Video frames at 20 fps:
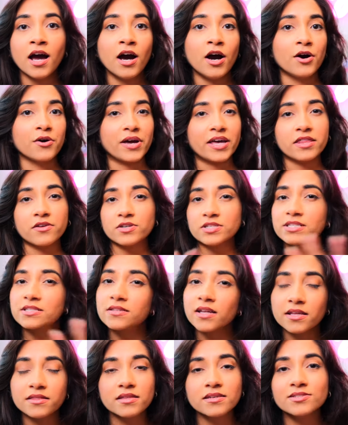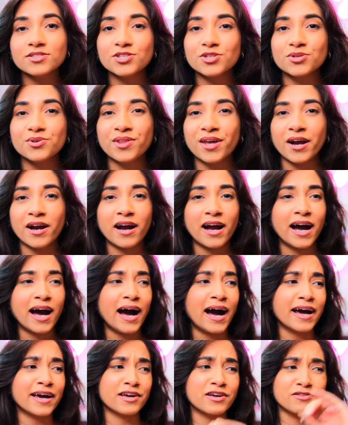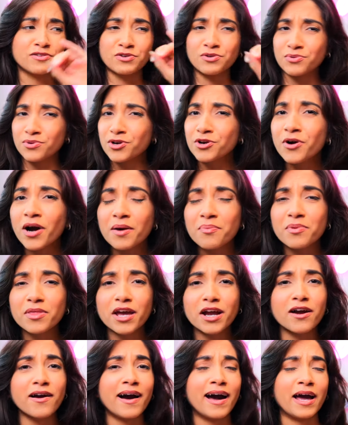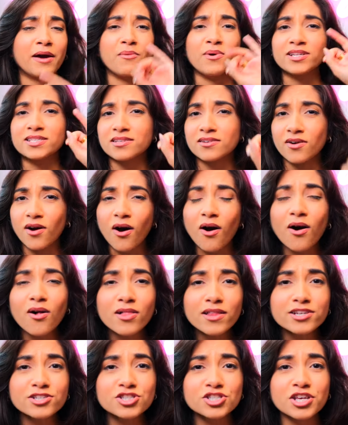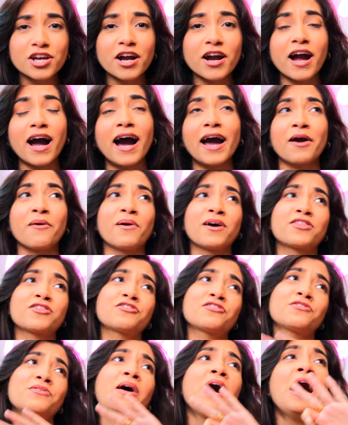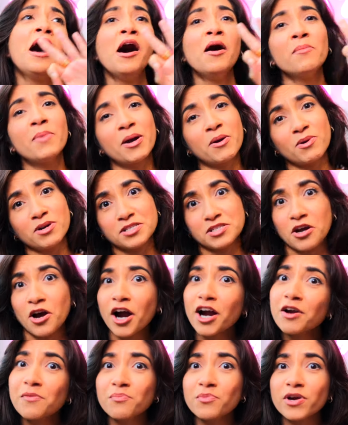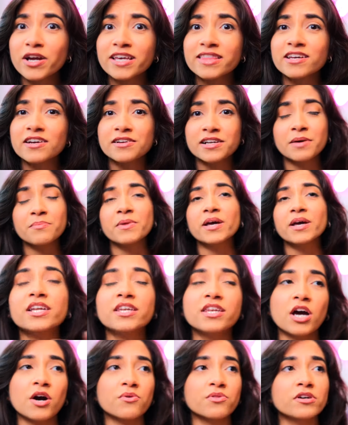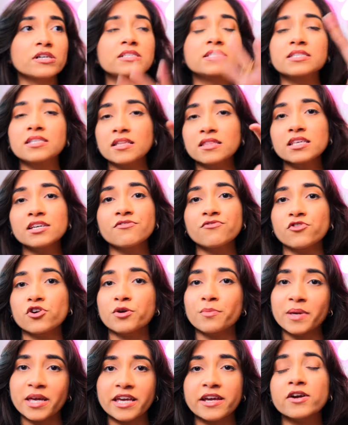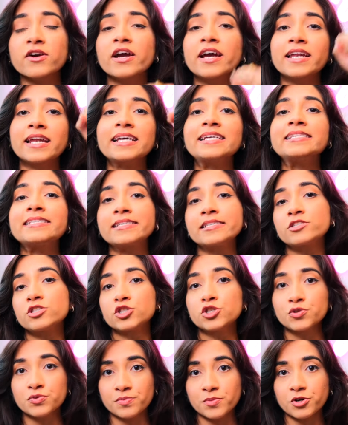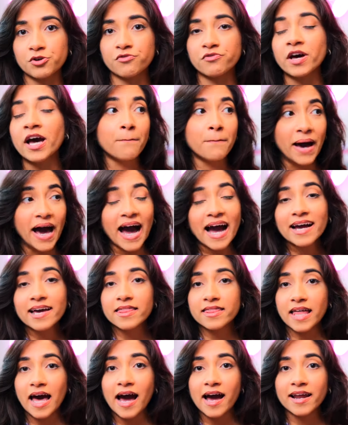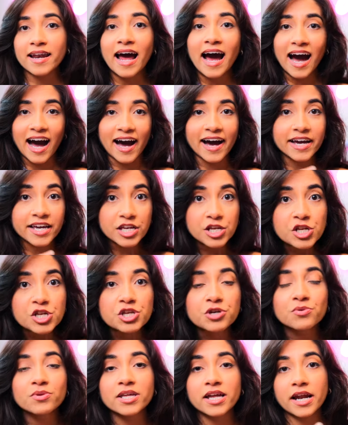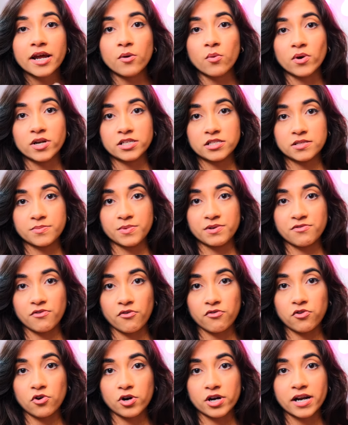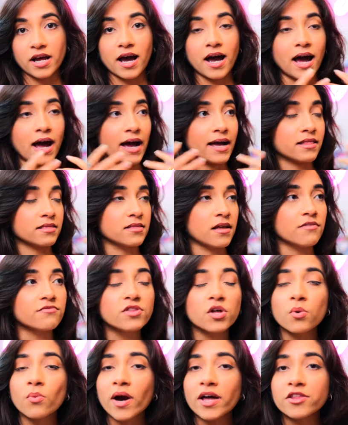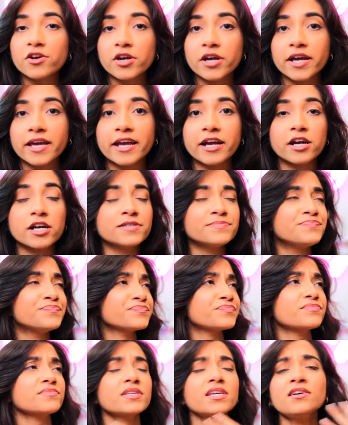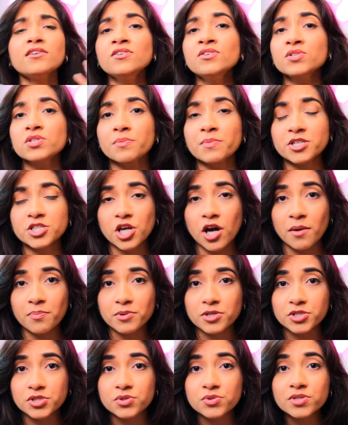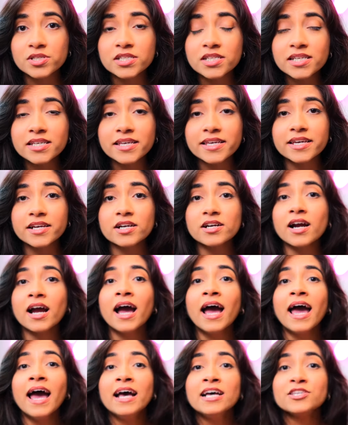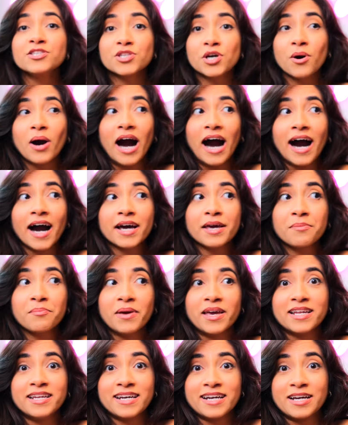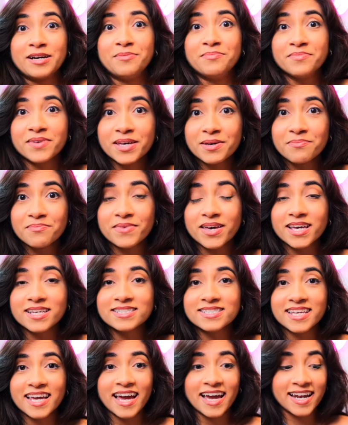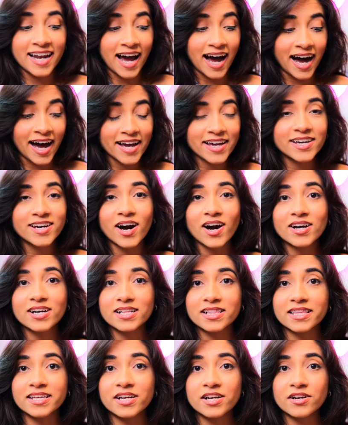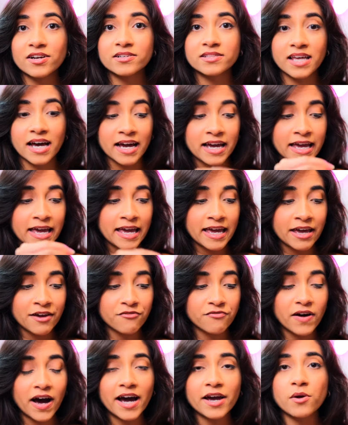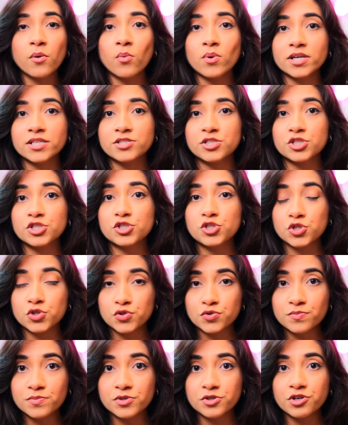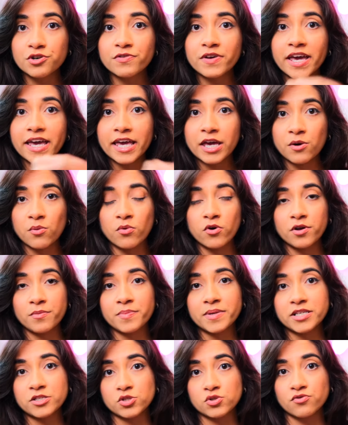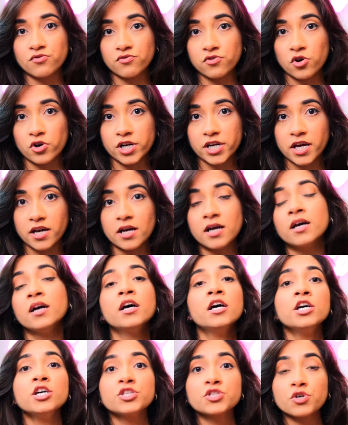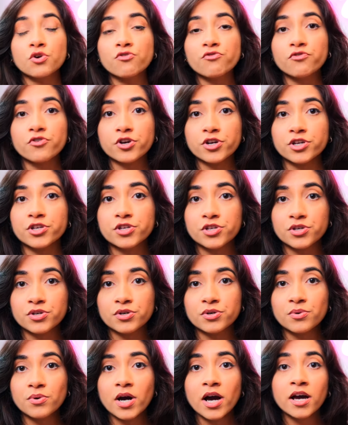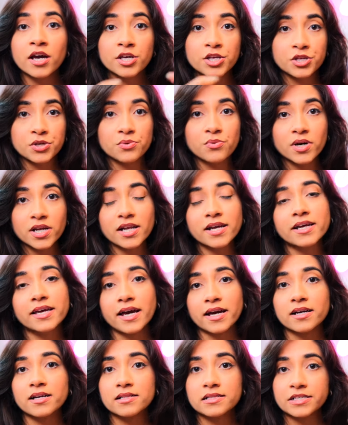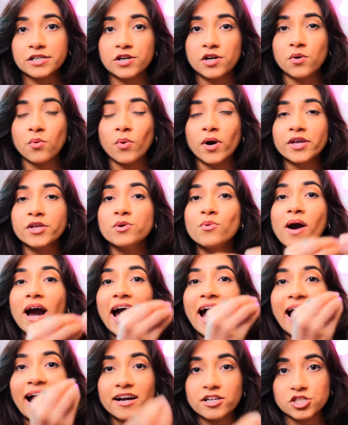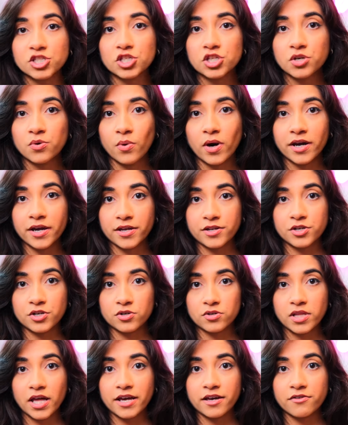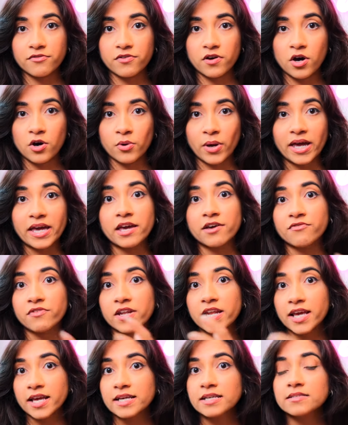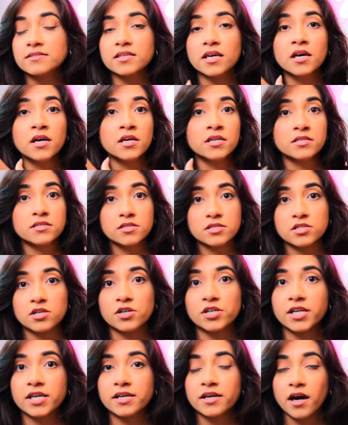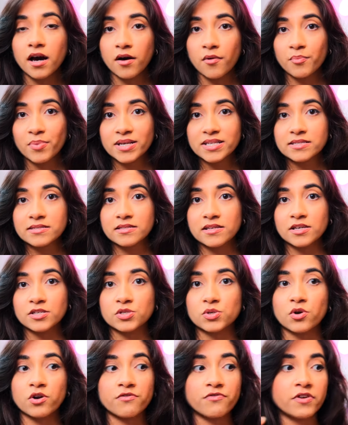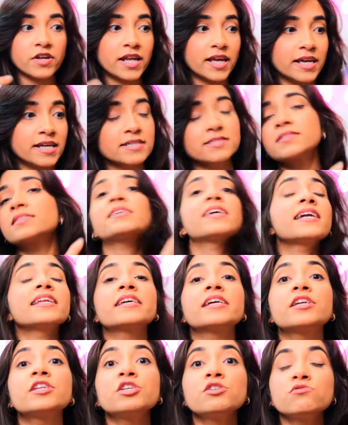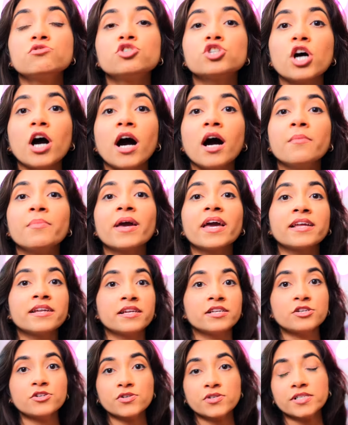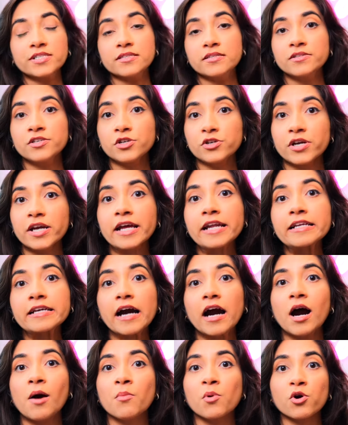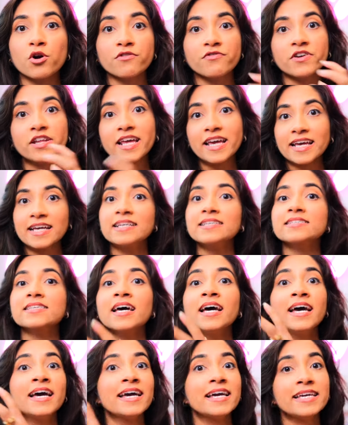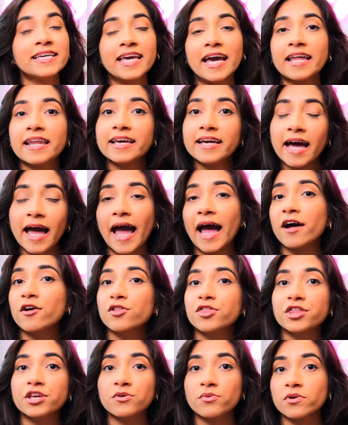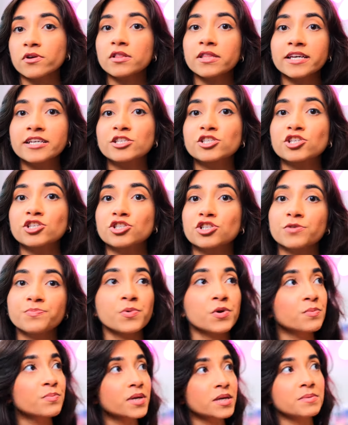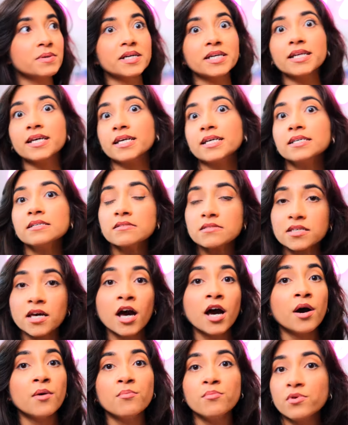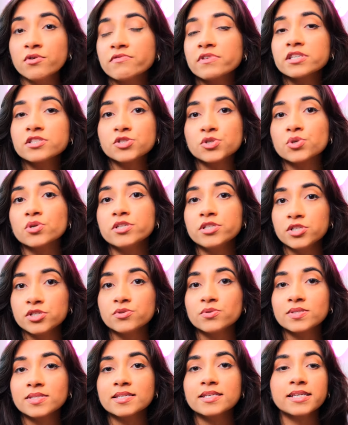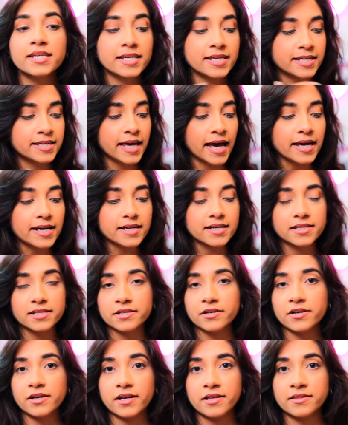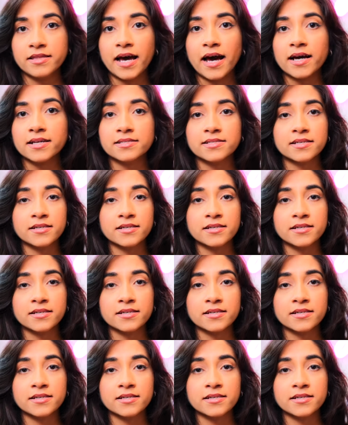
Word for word: Okay, there's nothing to do there. I grew up there. I went to college there. I went through my worst heartbreak there. And I'm no, there's nothing for me here and I need to move. Back then, I knew that I wanted to move to Florida. I love the weather here so much opportunity here. So I made a commitment and I got clear that if I wanted to move, it would be to Florida. So for you, you want to get clear on what you actually want in your life. Okay. If it is starting a business or if it is getting a new job and increasing your income or if it is getting a healthy relationship or maybe it is moving to a new city, get clear in that.